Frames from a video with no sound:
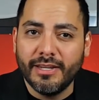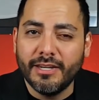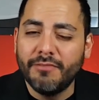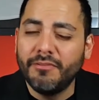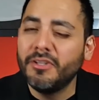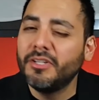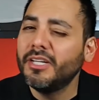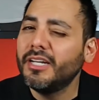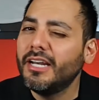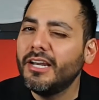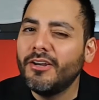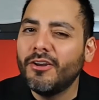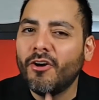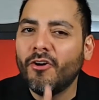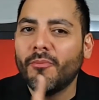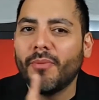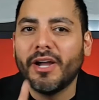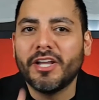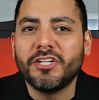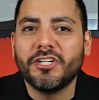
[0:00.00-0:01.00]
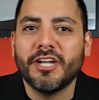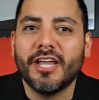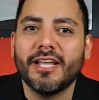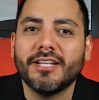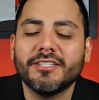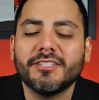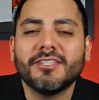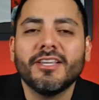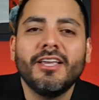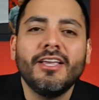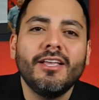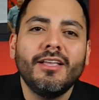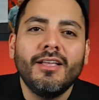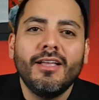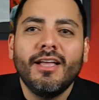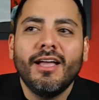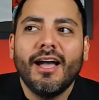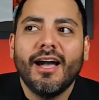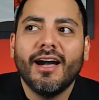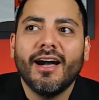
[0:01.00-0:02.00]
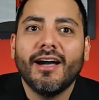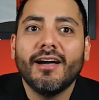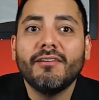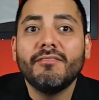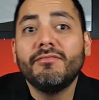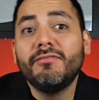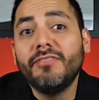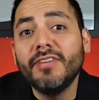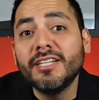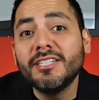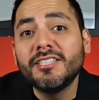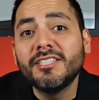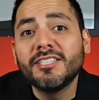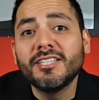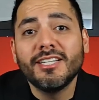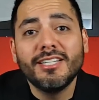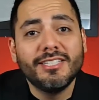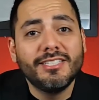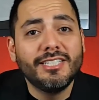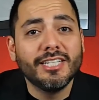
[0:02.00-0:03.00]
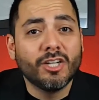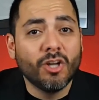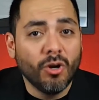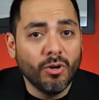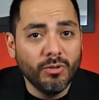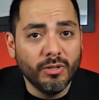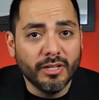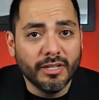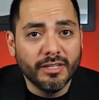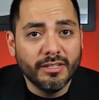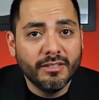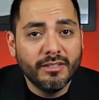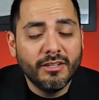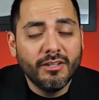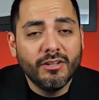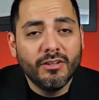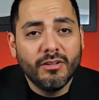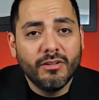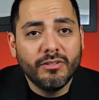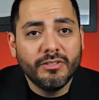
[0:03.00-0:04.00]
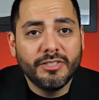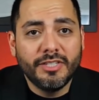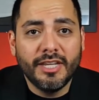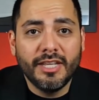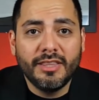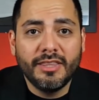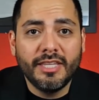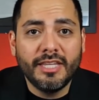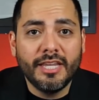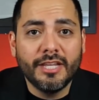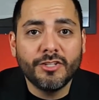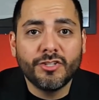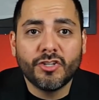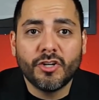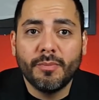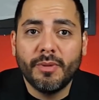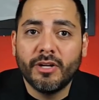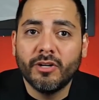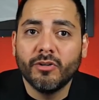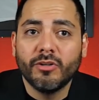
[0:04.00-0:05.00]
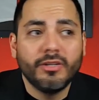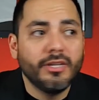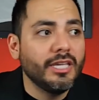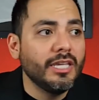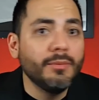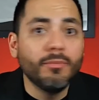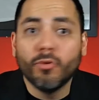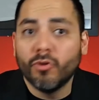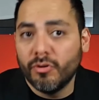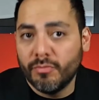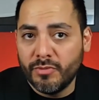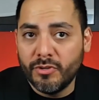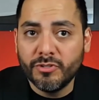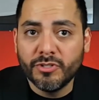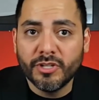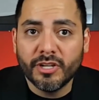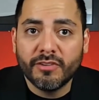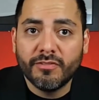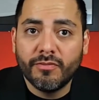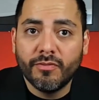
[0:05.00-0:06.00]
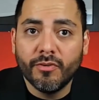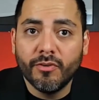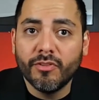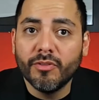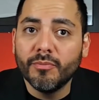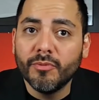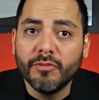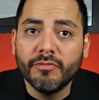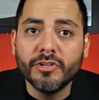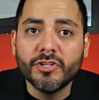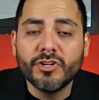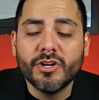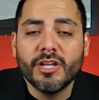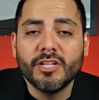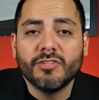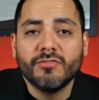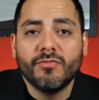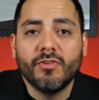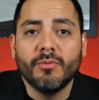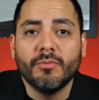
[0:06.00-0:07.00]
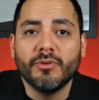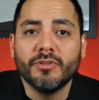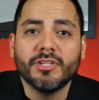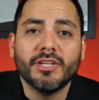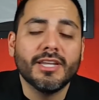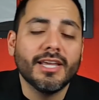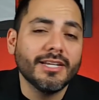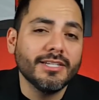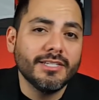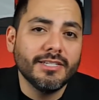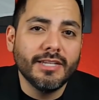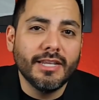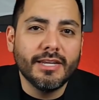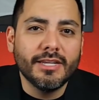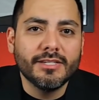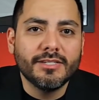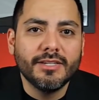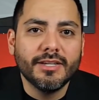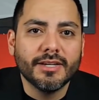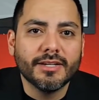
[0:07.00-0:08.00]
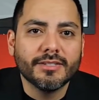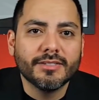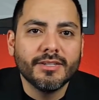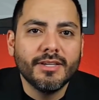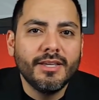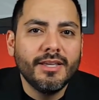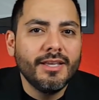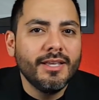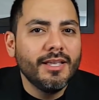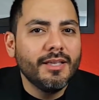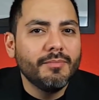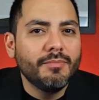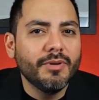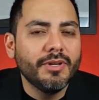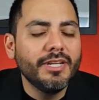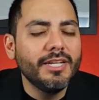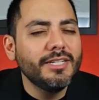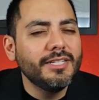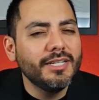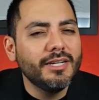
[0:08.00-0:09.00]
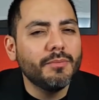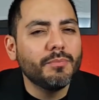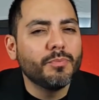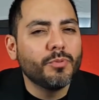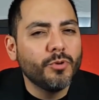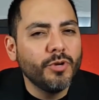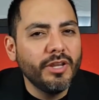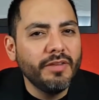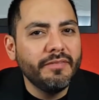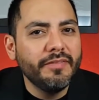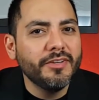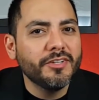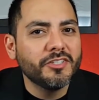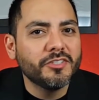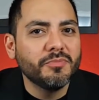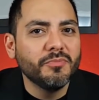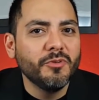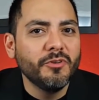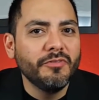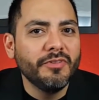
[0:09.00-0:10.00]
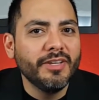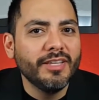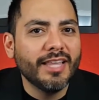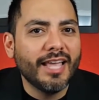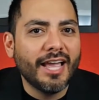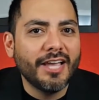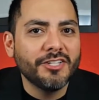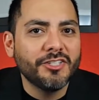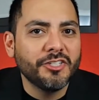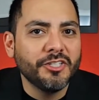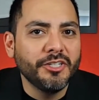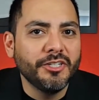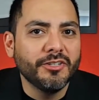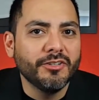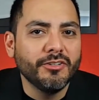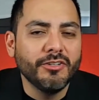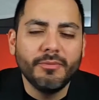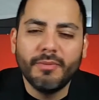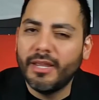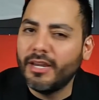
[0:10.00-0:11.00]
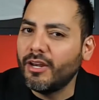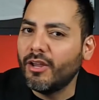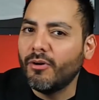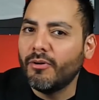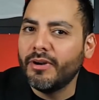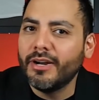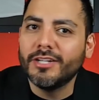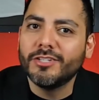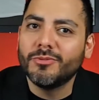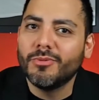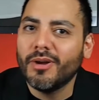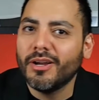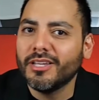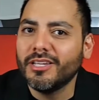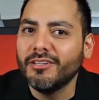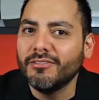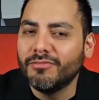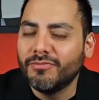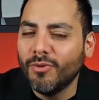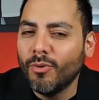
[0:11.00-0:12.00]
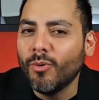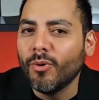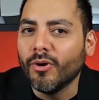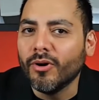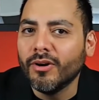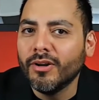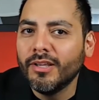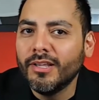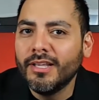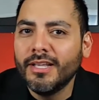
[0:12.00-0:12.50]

And if you didn't know by chance, uh, Vince DiCola did the instrumental keyboard music for the movie Transformers in 1986. But he did a previous movie last year. You may know it as Rocky Four.